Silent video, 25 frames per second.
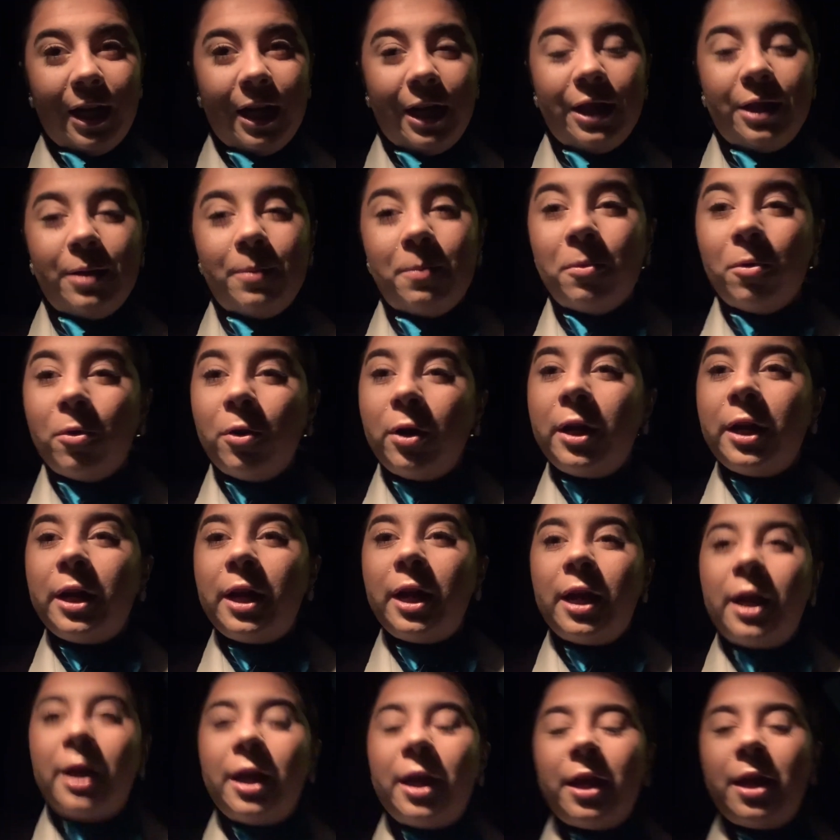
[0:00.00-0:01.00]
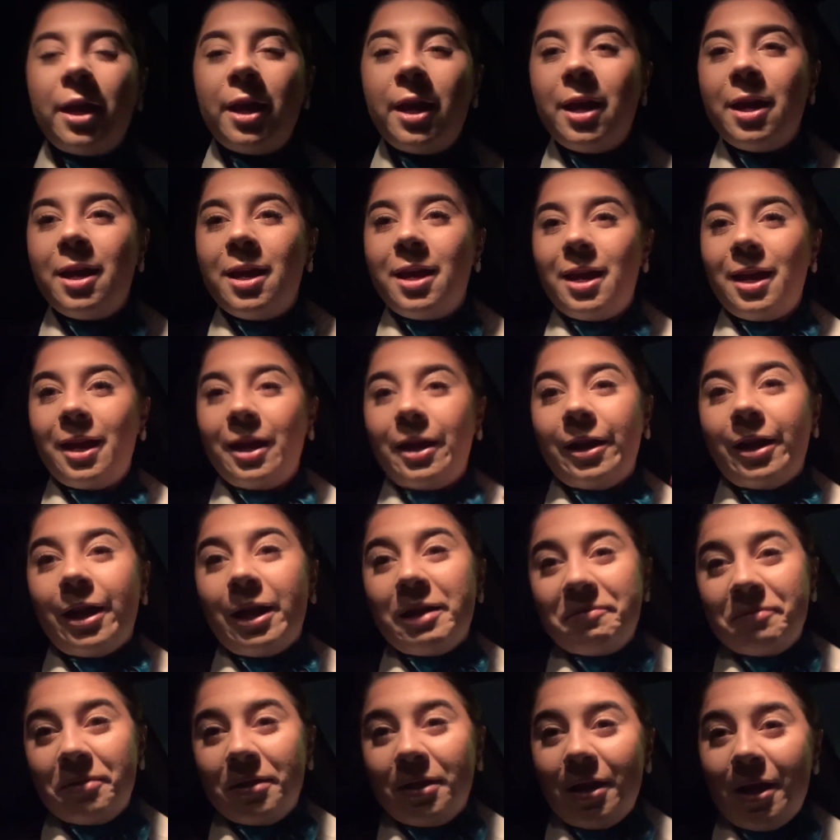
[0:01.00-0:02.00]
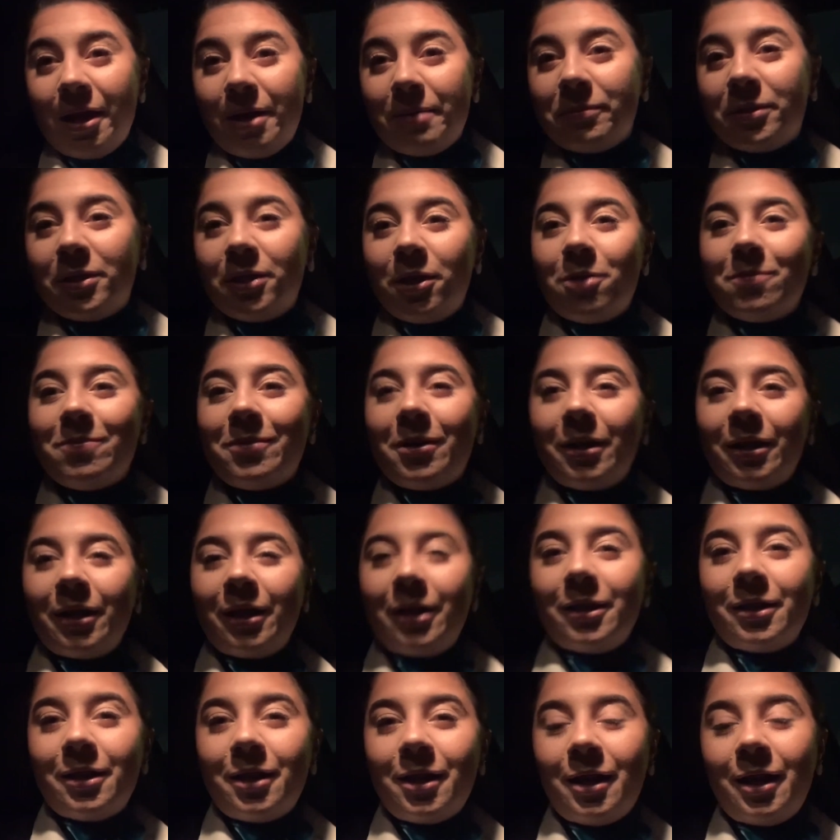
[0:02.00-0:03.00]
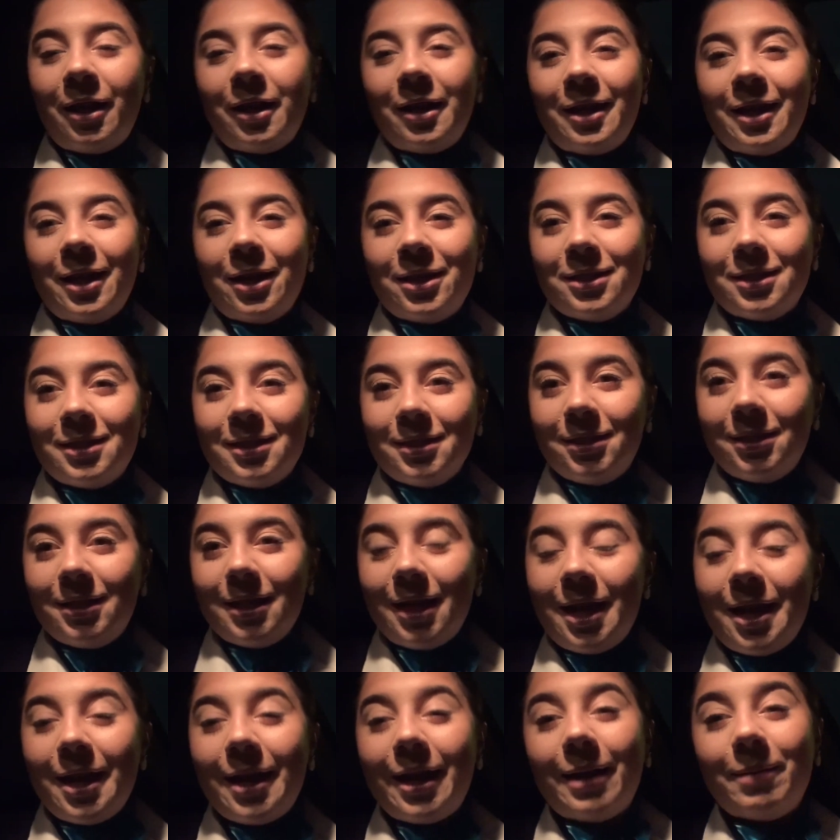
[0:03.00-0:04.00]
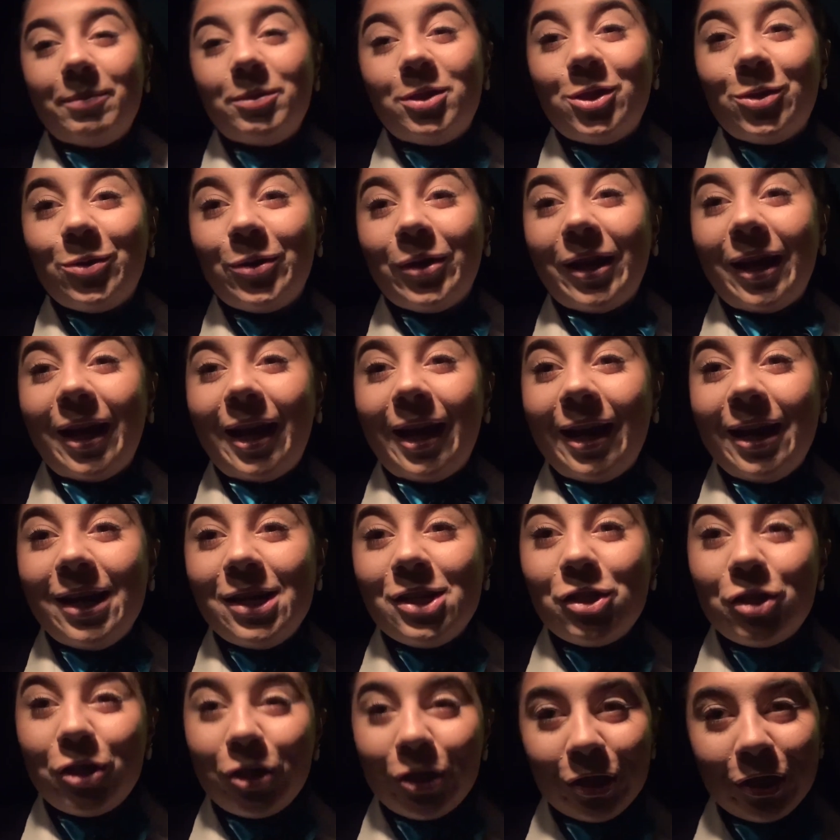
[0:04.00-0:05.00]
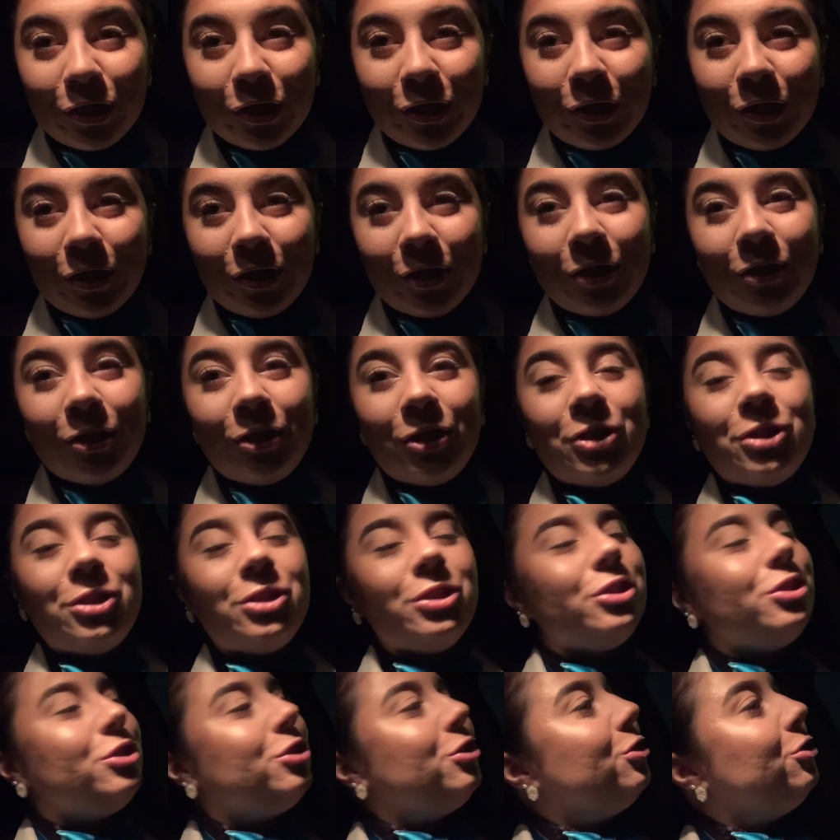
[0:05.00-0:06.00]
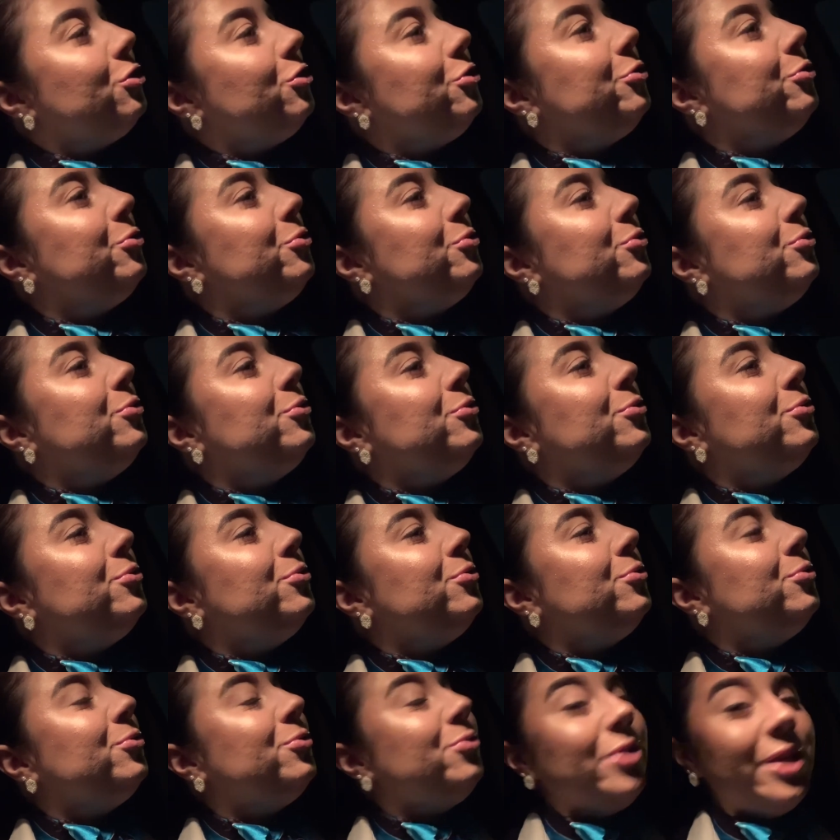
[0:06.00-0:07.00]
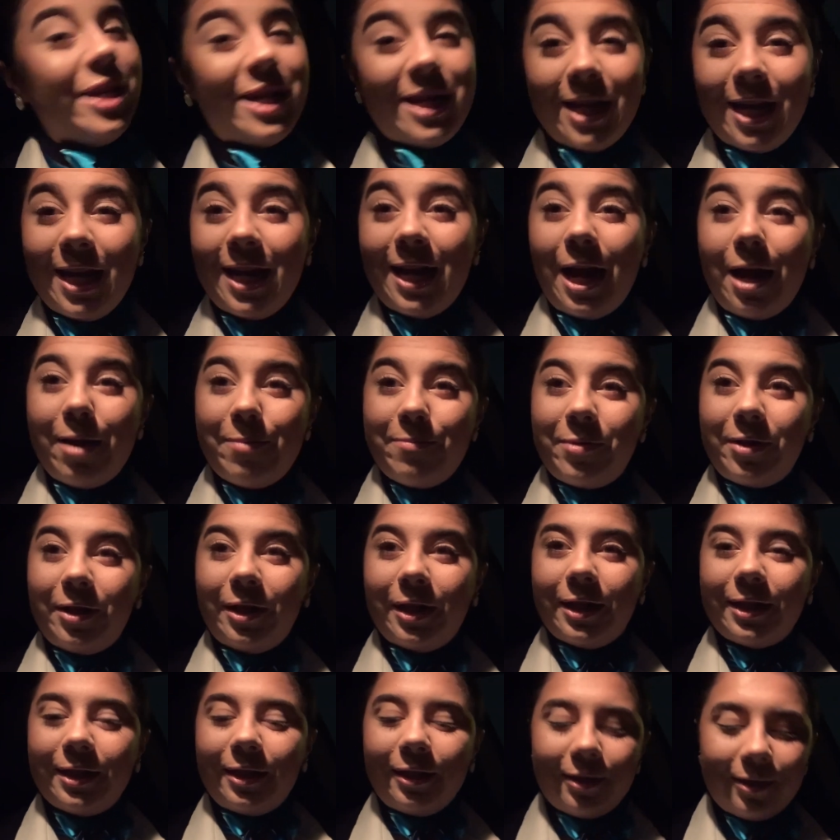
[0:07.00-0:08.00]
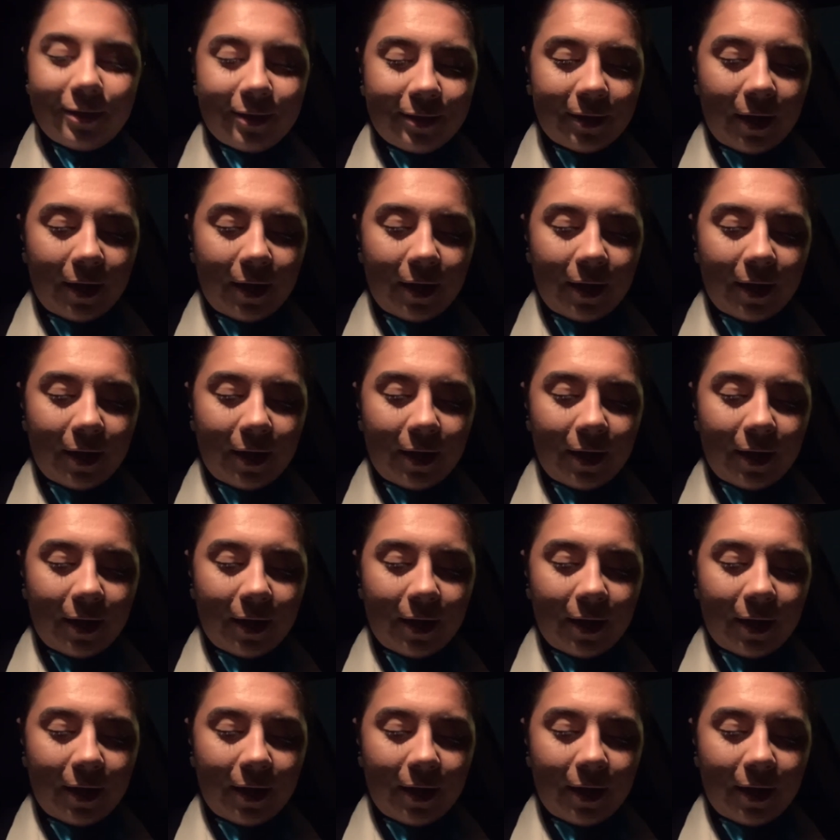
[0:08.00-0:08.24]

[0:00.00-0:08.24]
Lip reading: in the morning, and I'm in the MCO parking lot, and today I'm doing a turn to Indianapolis.